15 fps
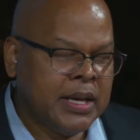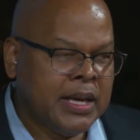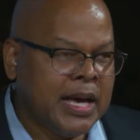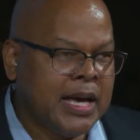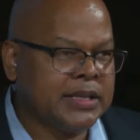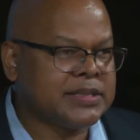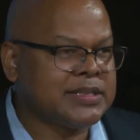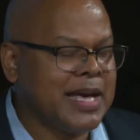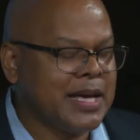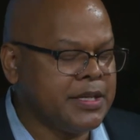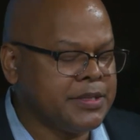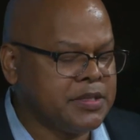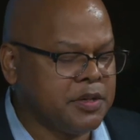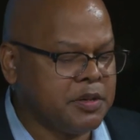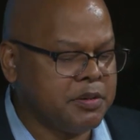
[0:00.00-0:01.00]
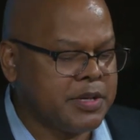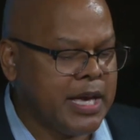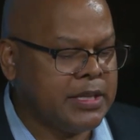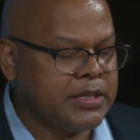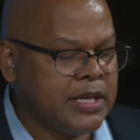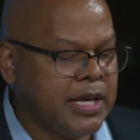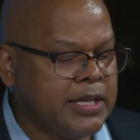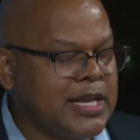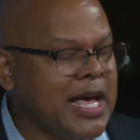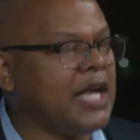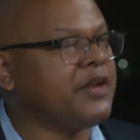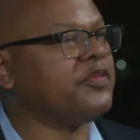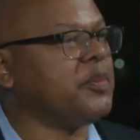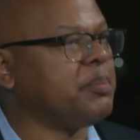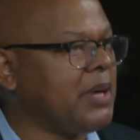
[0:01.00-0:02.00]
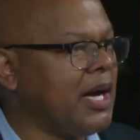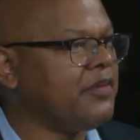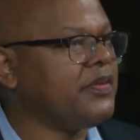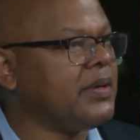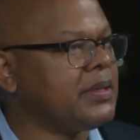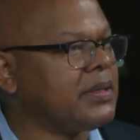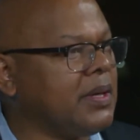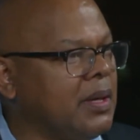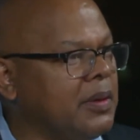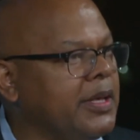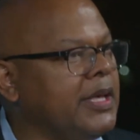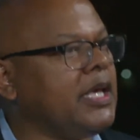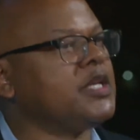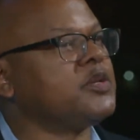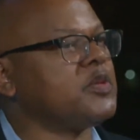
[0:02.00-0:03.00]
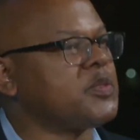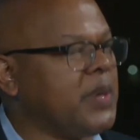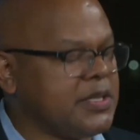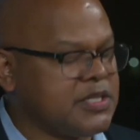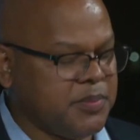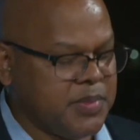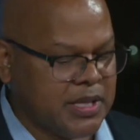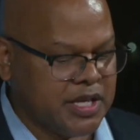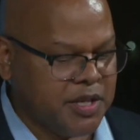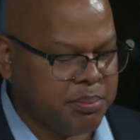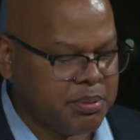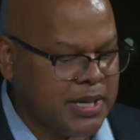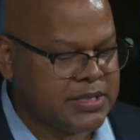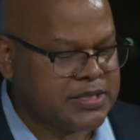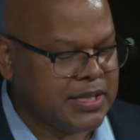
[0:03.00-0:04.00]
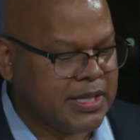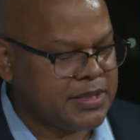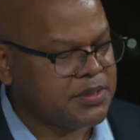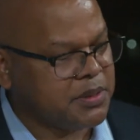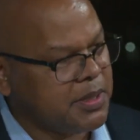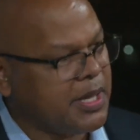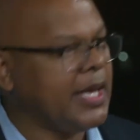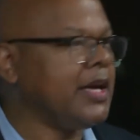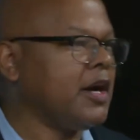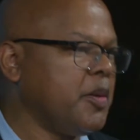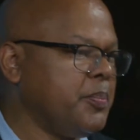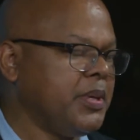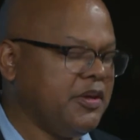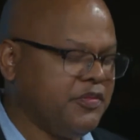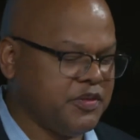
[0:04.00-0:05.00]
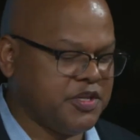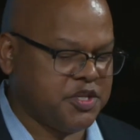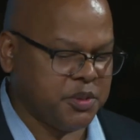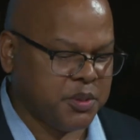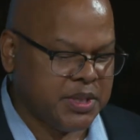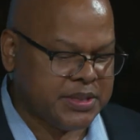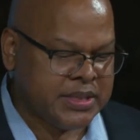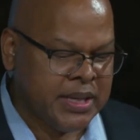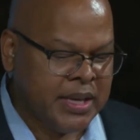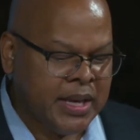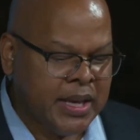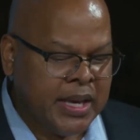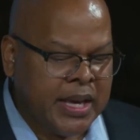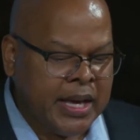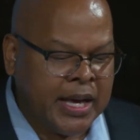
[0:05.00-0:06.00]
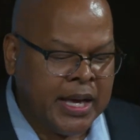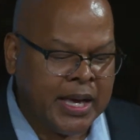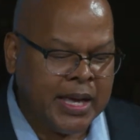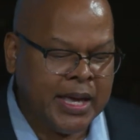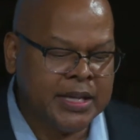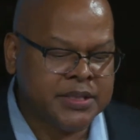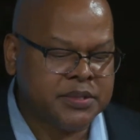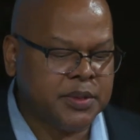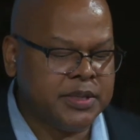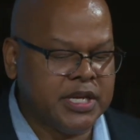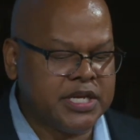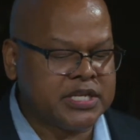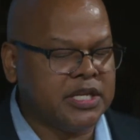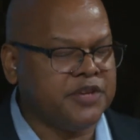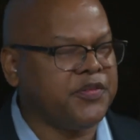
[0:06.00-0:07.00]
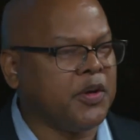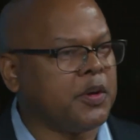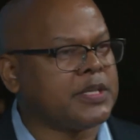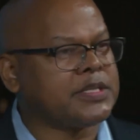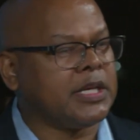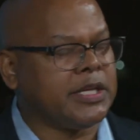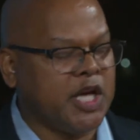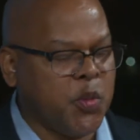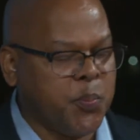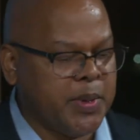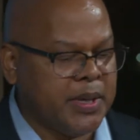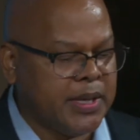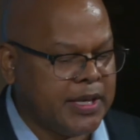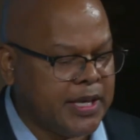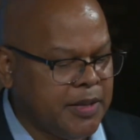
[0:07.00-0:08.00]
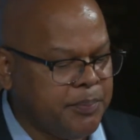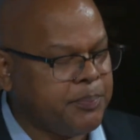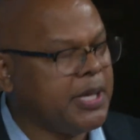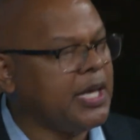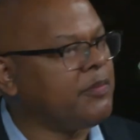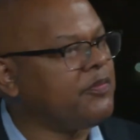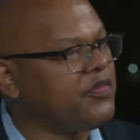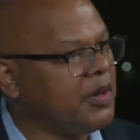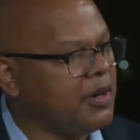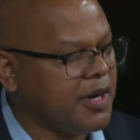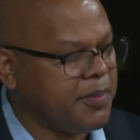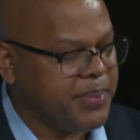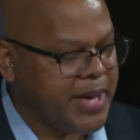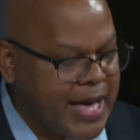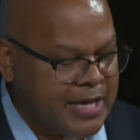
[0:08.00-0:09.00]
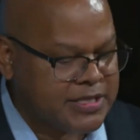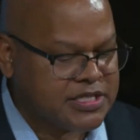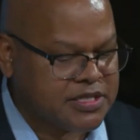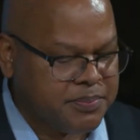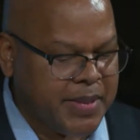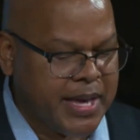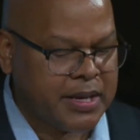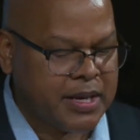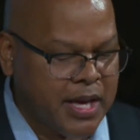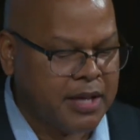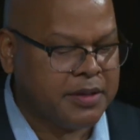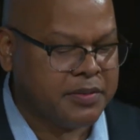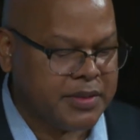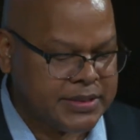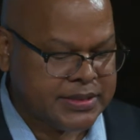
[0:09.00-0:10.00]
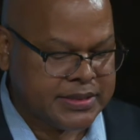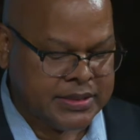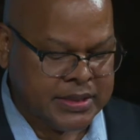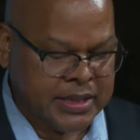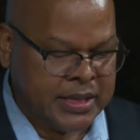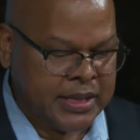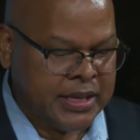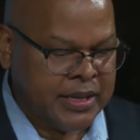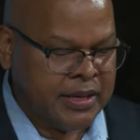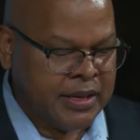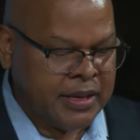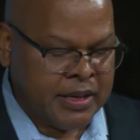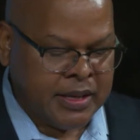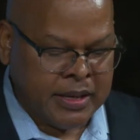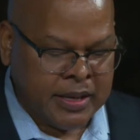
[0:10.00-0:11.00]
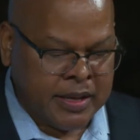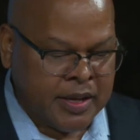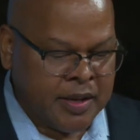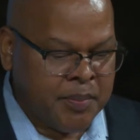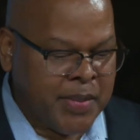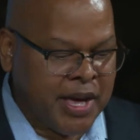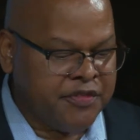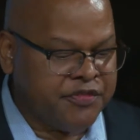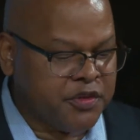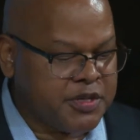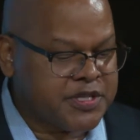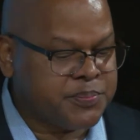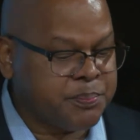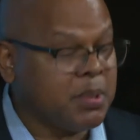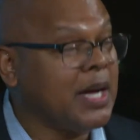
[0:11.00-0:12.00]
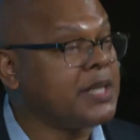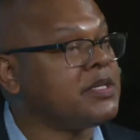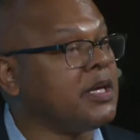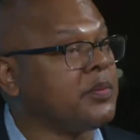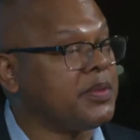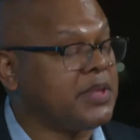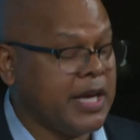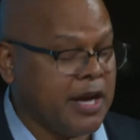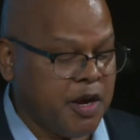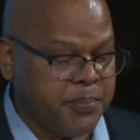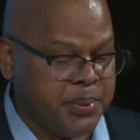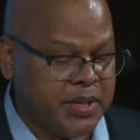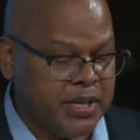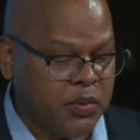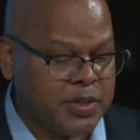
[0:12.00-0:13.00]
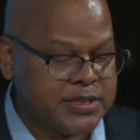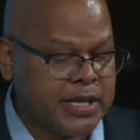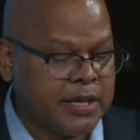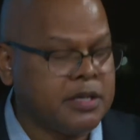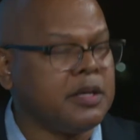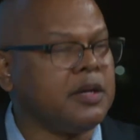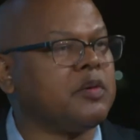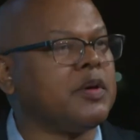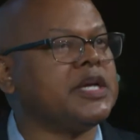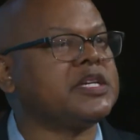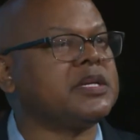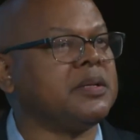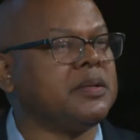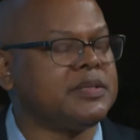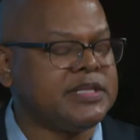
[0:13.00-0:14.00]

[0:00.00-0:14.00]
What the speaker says: I decided to create a not-for-profit called AIDS Responsibility Project, or ARP for short, and to initially focus on helping get PEPFAR passed by Congress. My first project with ARP was a congressional